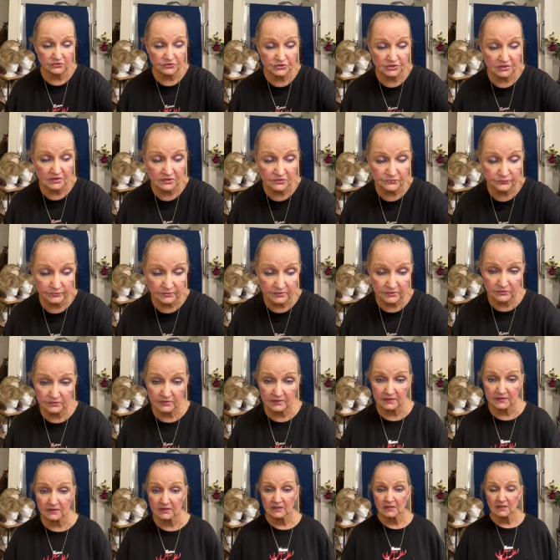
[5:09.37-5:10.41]
she's
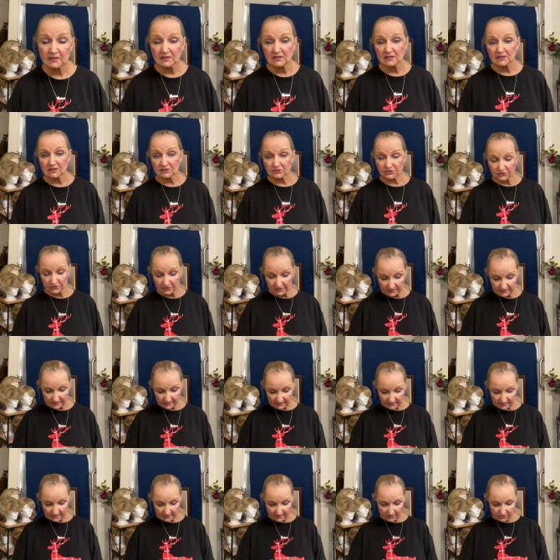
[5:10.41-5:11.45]
rooted, she is a
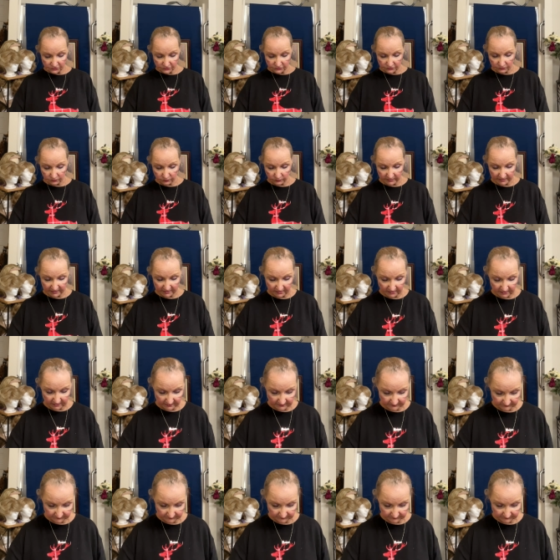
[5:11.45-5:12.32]
sister wig.